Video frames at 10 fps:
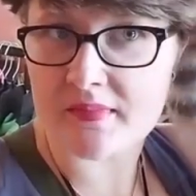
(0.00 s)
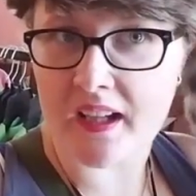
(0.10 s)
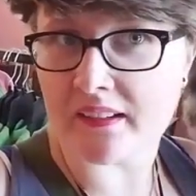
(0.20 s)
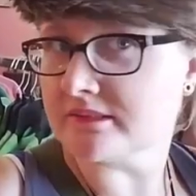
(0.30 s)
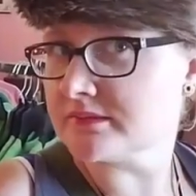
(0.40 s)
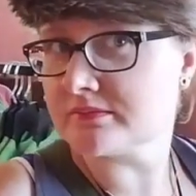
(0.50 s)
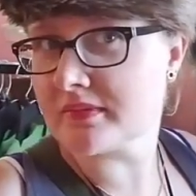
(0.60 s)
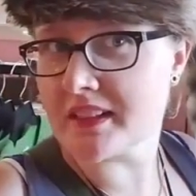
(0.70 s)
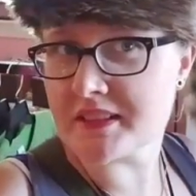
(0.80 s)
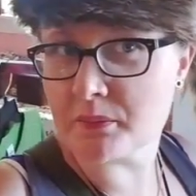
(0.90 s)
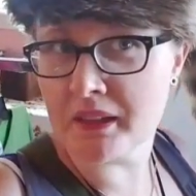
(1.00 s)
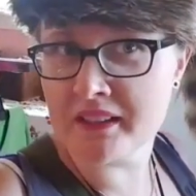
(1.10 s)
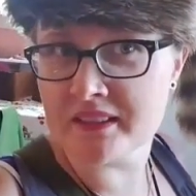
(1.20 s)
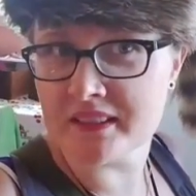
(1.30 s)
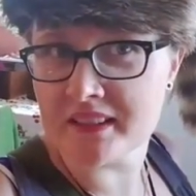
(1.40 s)
Okay, is it
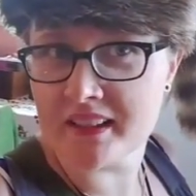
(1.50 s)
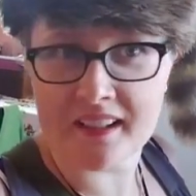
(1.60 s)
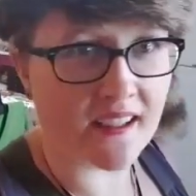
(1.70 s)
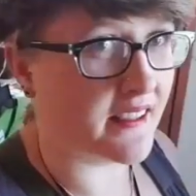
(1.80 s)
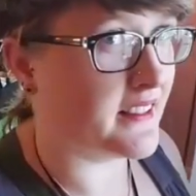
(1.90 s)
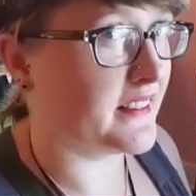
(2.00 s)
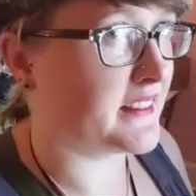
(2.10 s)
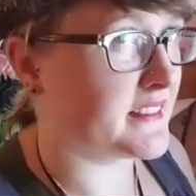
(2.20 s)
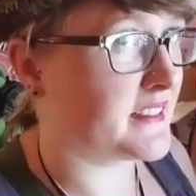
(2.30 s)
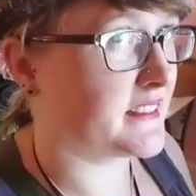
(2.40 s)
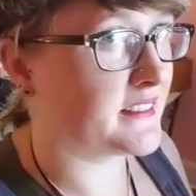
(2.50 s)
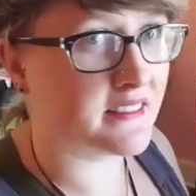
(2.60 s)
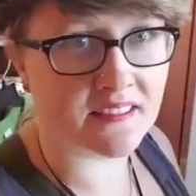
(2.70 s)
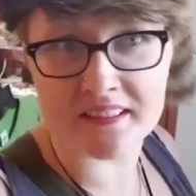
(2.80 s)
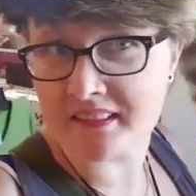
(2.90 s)
me? I like it.
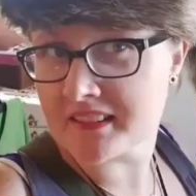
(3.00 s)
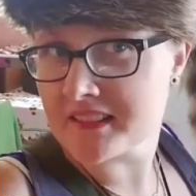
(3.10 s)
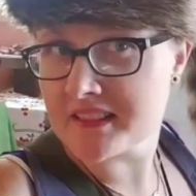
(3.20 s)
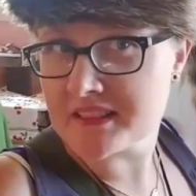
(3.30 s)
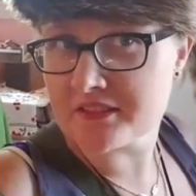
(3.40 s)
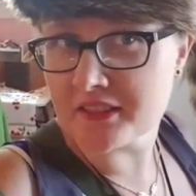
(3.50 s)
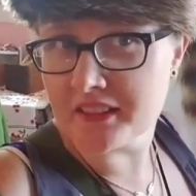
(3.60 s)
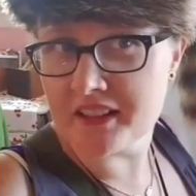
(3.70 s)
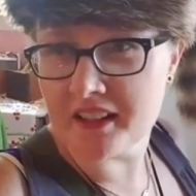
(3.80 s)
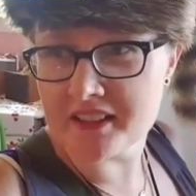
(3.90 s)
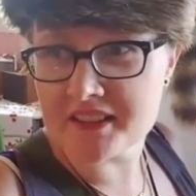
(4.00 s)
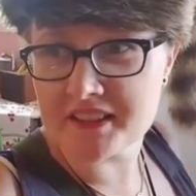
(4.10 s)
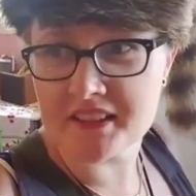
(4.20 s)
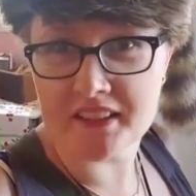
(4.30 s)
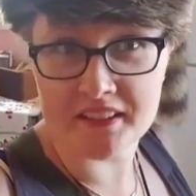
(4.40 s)
Very nice.
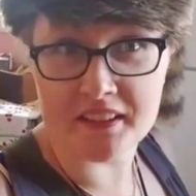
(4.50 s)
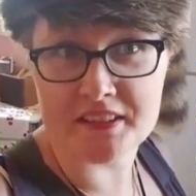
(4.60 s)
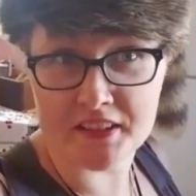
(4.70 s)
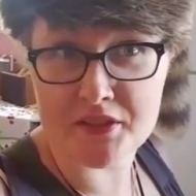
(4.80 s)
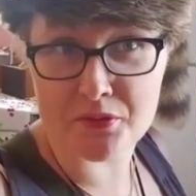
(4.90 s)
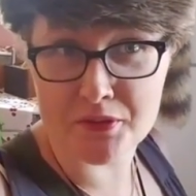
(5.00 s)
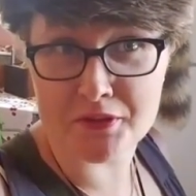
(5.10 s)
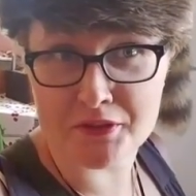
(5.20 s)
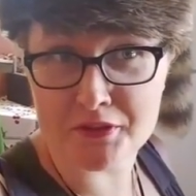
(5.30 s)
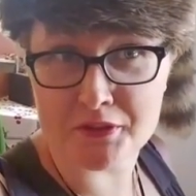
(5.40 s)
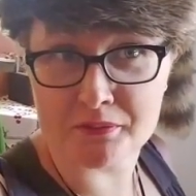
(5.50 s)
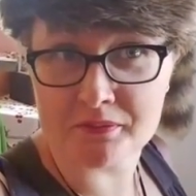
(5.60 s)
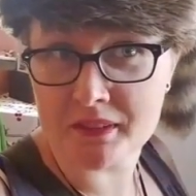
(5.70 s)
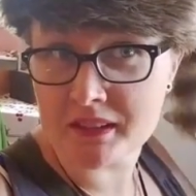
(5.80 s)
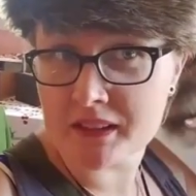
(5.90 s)
You said it's real too.
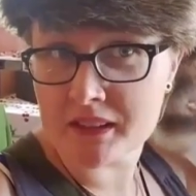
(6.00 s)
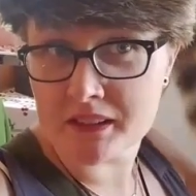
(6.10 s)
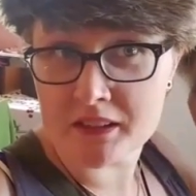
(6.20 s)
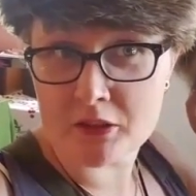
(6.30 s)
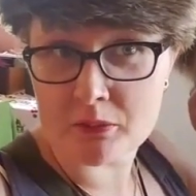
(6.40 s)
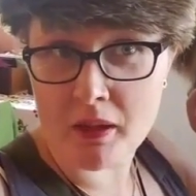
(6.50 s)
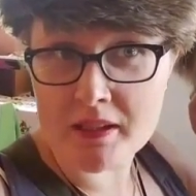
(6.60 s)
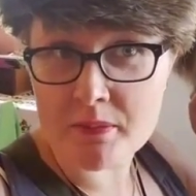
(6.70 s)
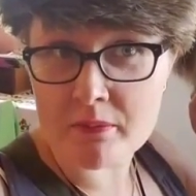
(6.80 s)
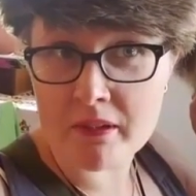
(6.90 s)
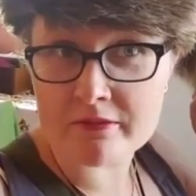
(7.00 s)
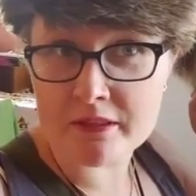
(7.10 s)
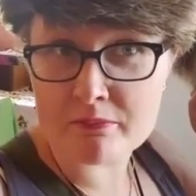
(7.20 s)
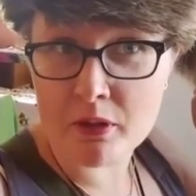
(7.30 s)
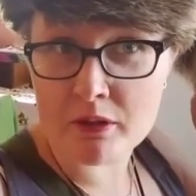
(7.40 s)
Reminds me of my
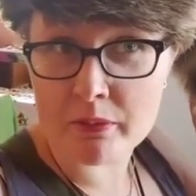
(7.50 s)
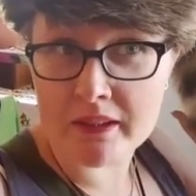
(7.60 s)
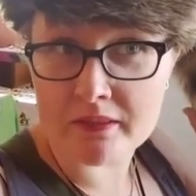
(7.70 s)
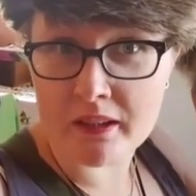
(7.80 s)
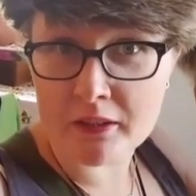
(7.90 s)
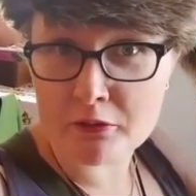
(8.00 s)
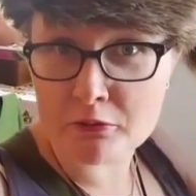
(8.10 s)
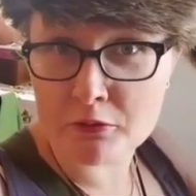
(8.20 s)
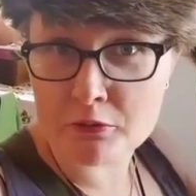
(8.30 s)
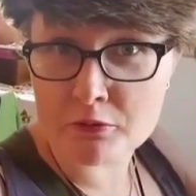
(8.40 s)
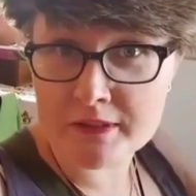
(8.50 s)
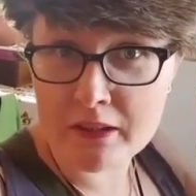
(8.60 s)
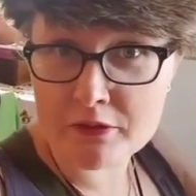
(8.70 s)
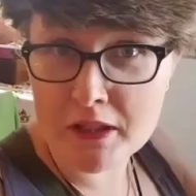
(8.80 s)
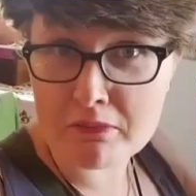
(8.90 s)
friend Barnaby the raccoon who's
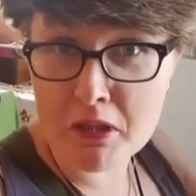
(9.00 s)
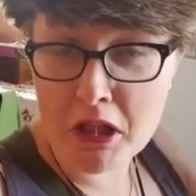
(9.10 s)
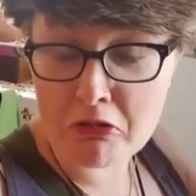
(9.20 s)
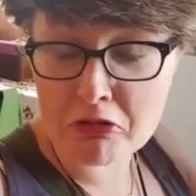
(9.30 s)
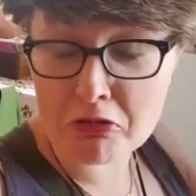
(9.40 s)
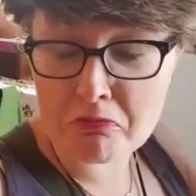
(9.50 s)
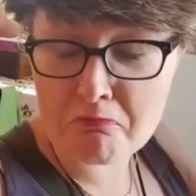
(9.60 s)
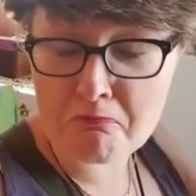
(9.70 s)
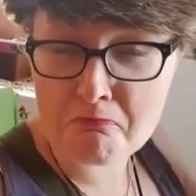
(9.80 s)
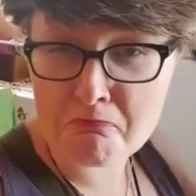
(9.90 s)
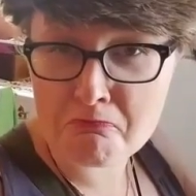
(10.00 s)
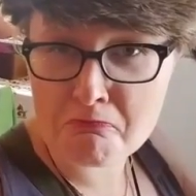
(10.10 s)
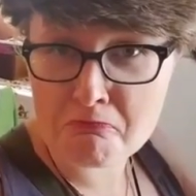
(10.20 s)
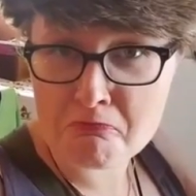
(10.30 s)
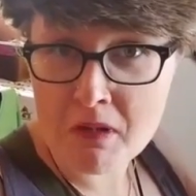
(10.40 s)
outside my house.
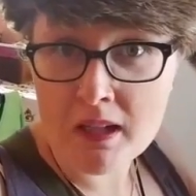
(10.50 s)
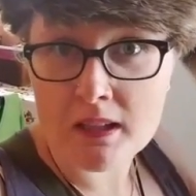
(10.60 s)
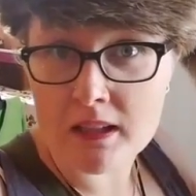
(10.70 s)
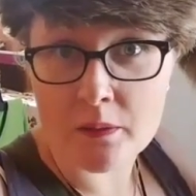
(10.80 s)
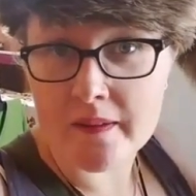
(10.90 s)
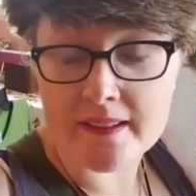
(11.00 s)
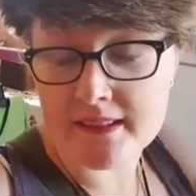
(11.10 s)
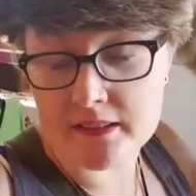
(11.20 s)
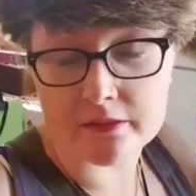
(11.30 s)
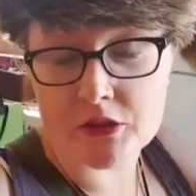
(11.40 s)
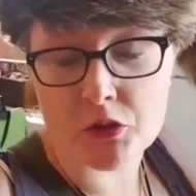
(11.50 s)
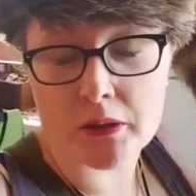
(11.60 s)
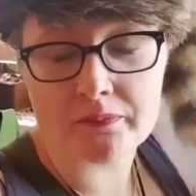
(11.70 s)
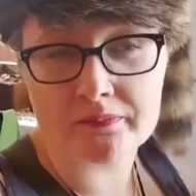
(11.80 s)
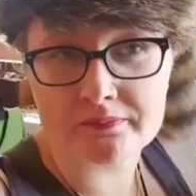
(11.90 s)
Anyway, that's a different story.